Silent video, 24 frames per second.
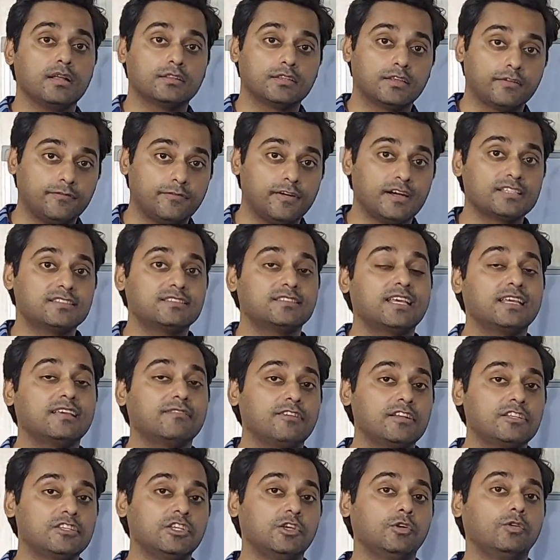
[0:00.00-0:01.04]
the first thing
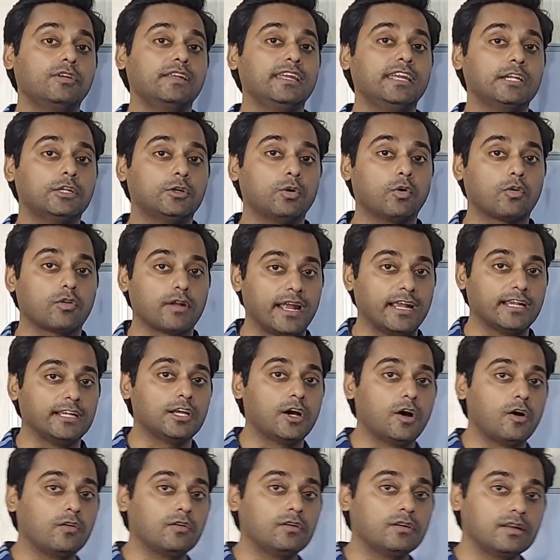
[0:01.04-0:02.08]
which you need to write
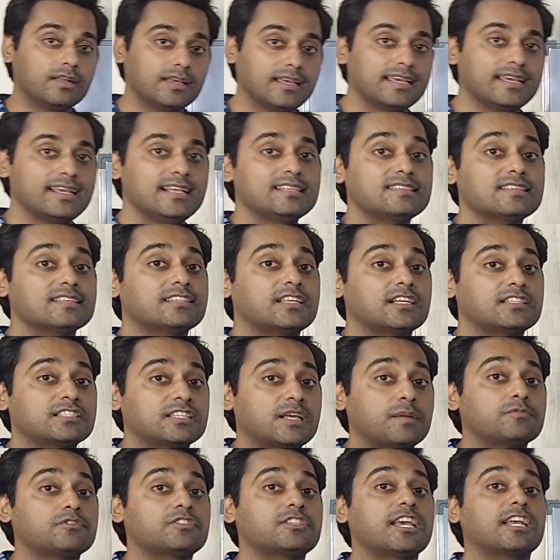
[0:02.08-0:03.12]
down is the
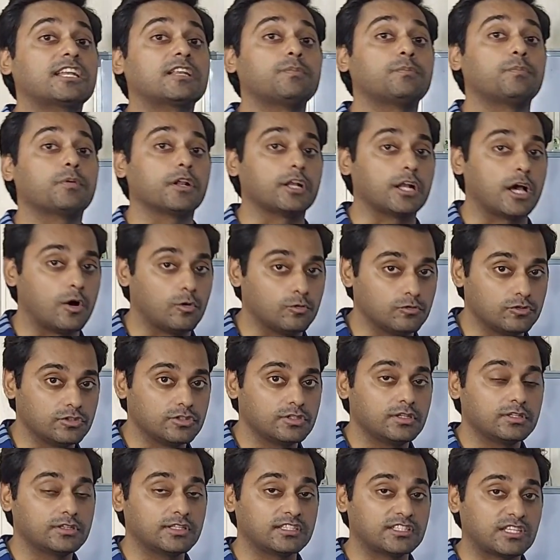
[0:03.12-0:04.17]
subject
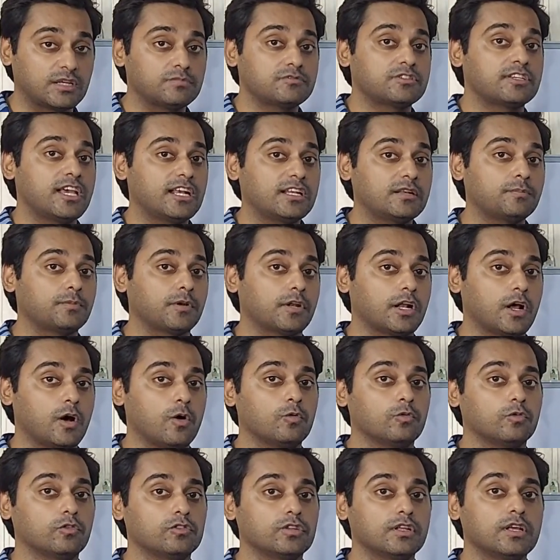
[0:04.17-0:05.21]
pronouns. The subject
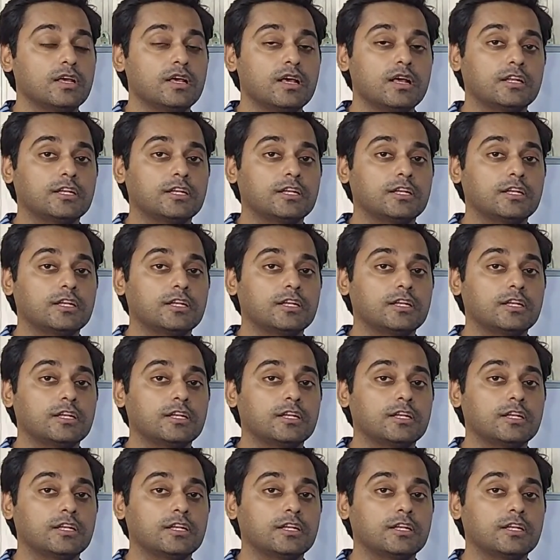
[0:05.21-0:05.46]
pronouns.